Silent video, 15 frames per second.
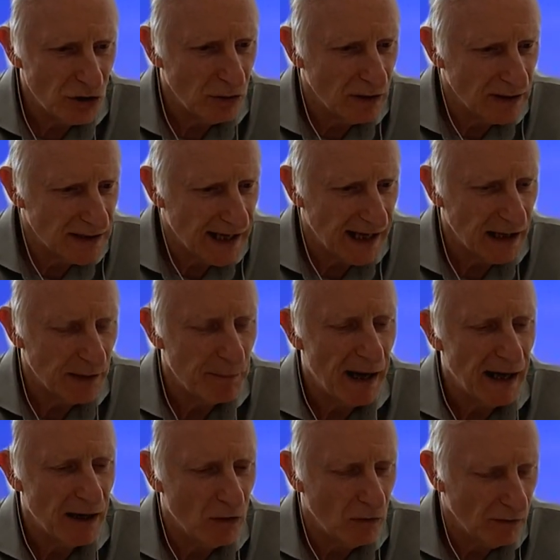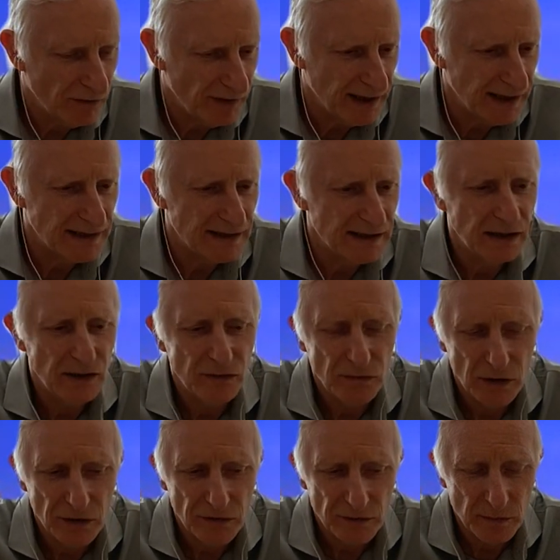you can take back all the things that you've
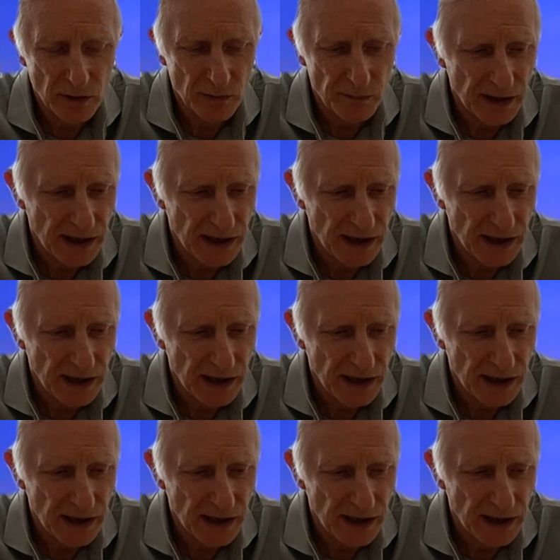learned from other